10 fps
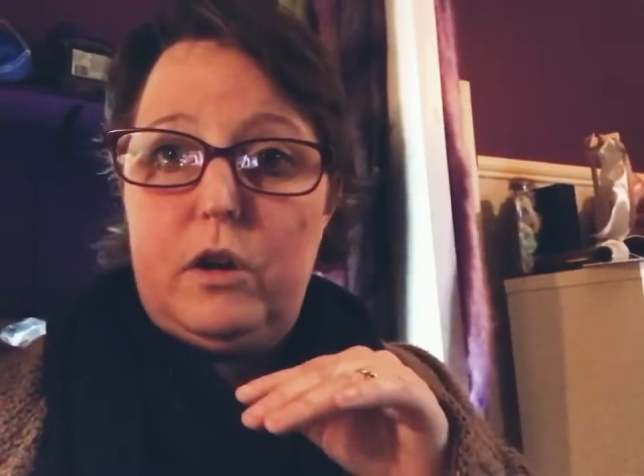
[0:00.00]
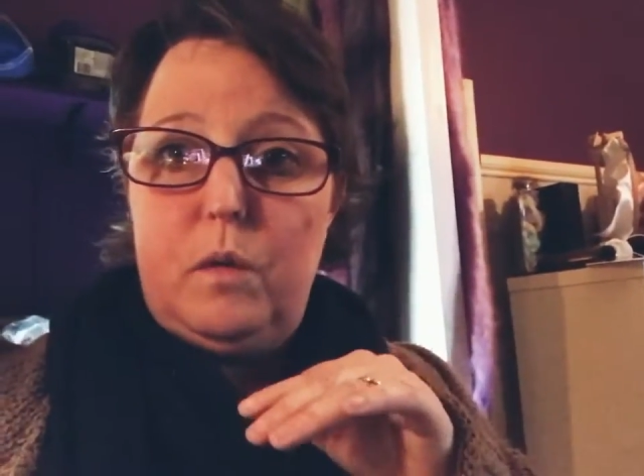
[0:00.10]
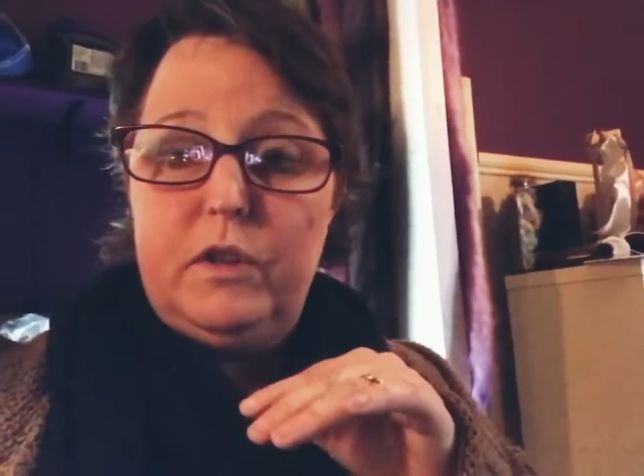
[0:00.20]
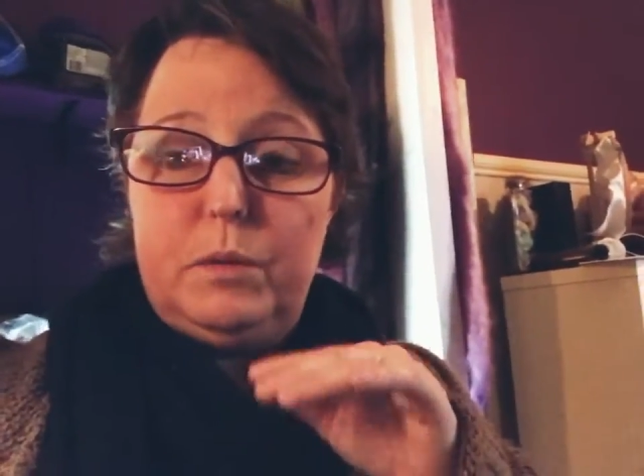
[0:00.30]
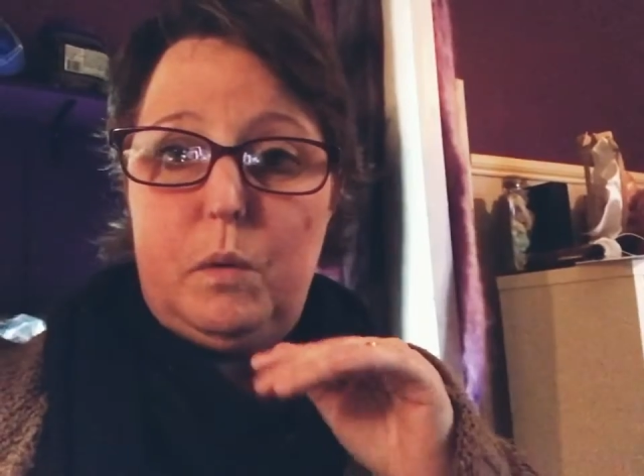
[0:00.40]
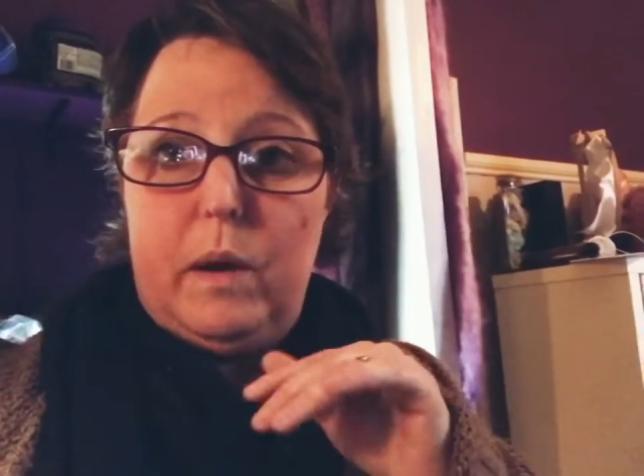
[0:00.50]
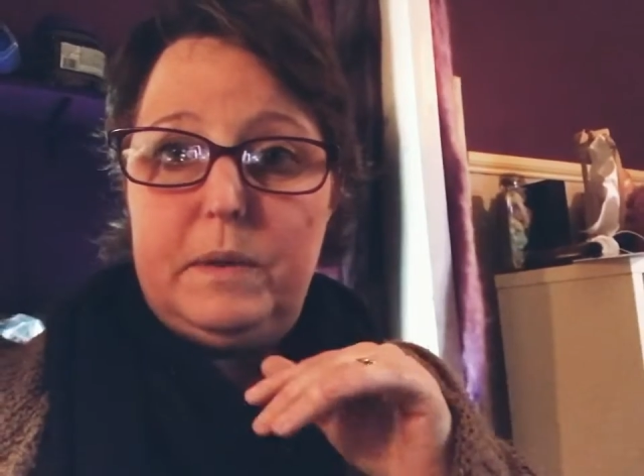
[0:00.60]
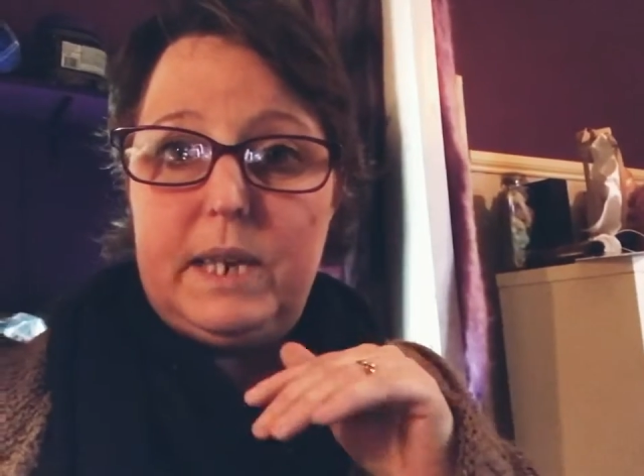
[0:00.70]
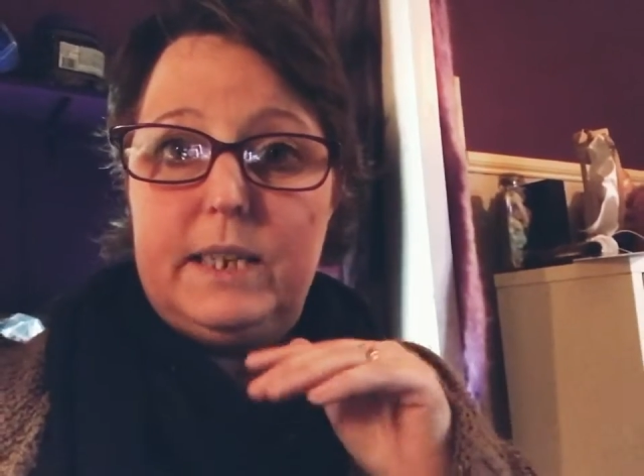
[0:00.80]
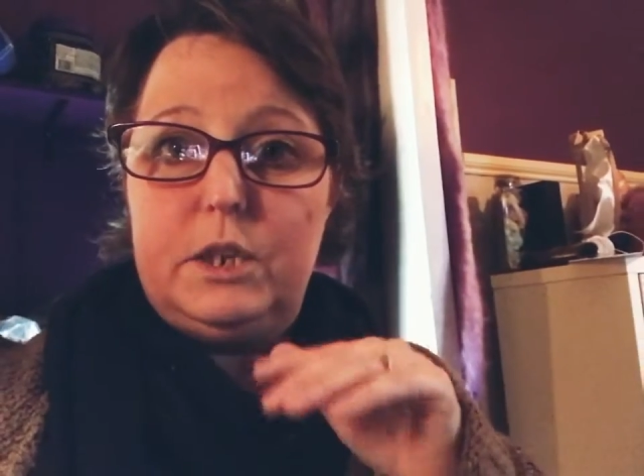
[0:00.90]
go over to my
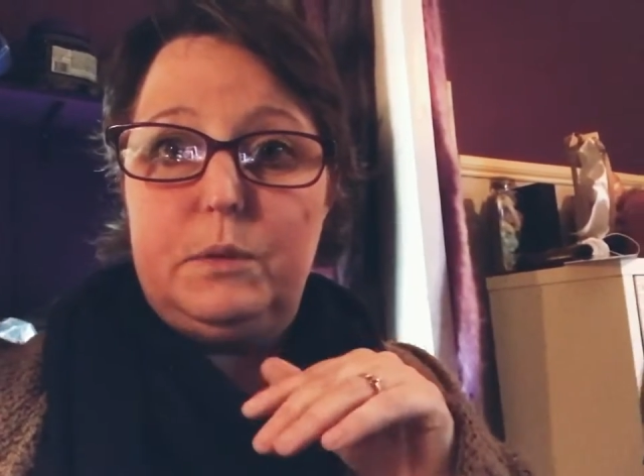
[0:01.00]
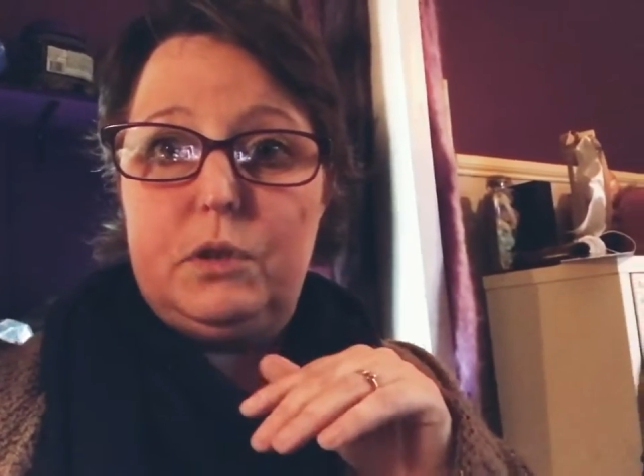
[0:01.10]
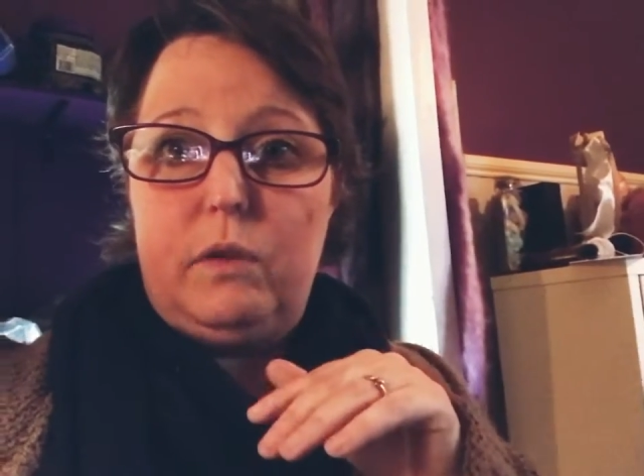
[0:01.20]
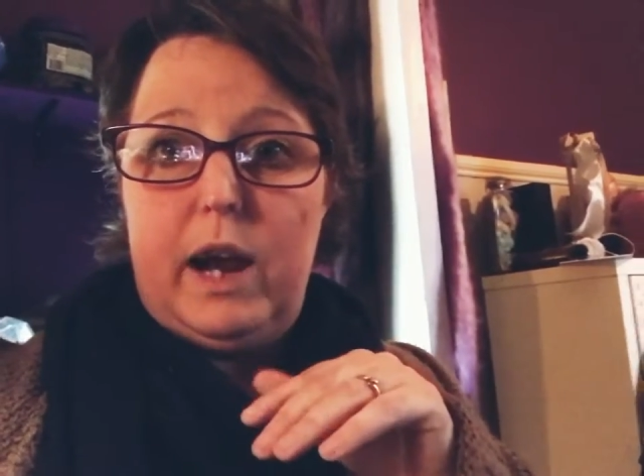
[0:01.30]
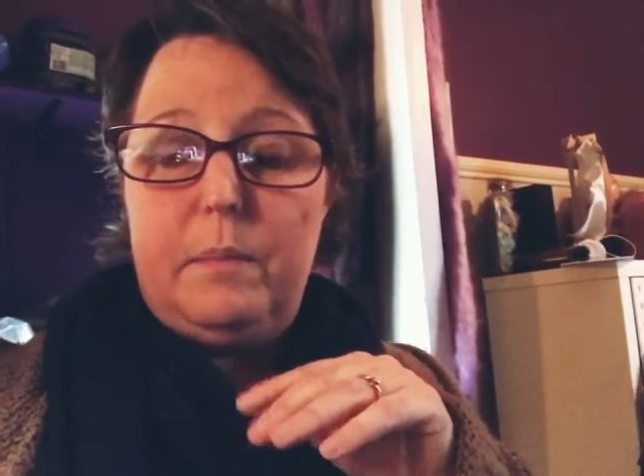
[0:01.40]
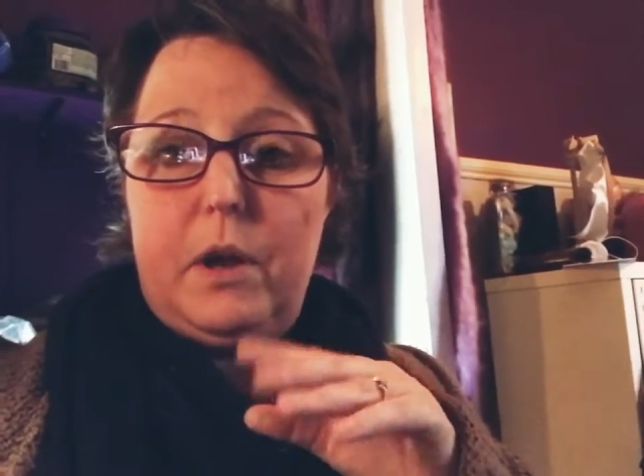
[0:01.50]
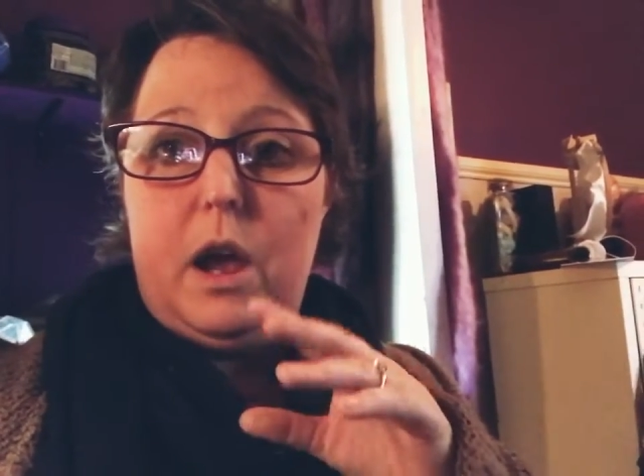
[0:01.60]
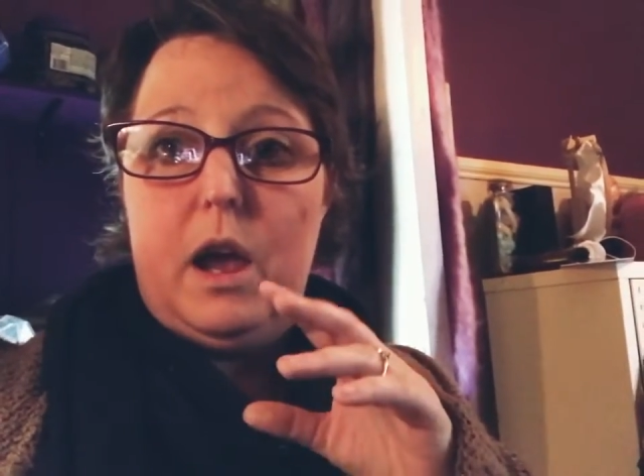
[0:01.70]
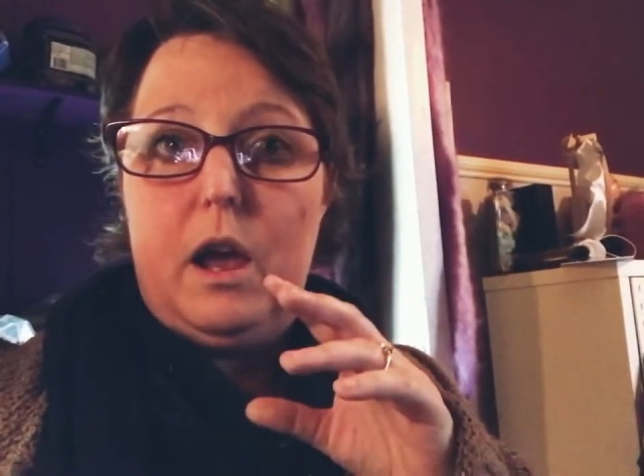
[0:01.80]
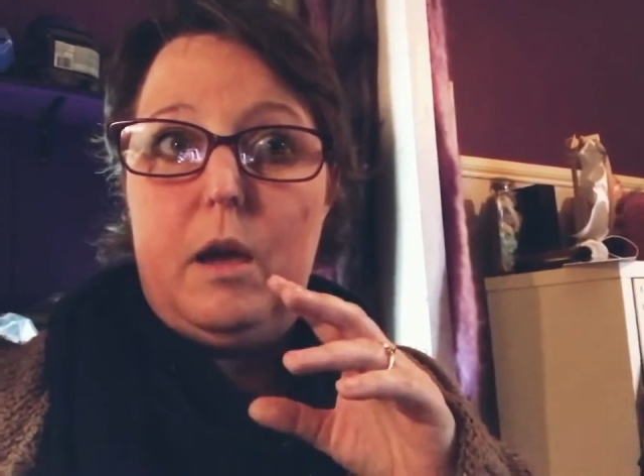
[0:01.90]
website and subscribe
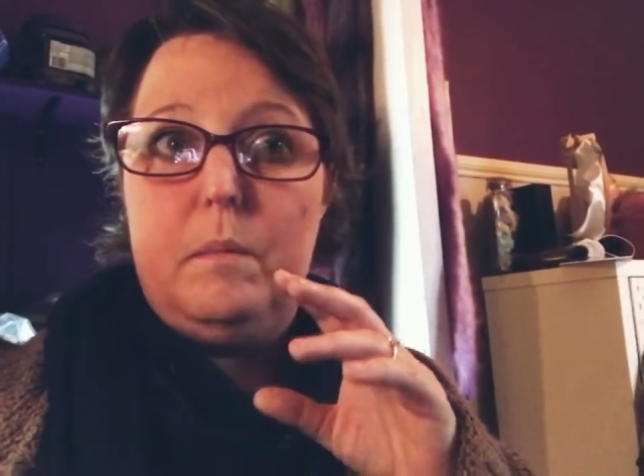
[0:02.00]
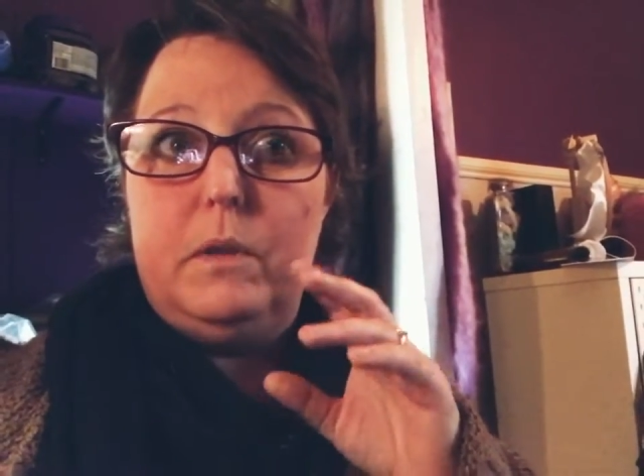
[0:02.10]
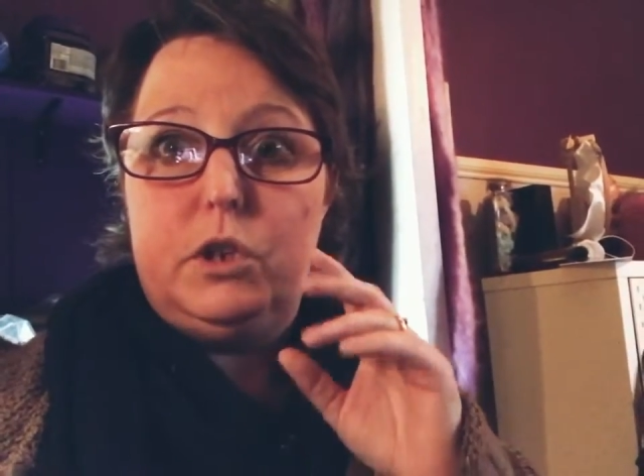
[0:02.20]
um,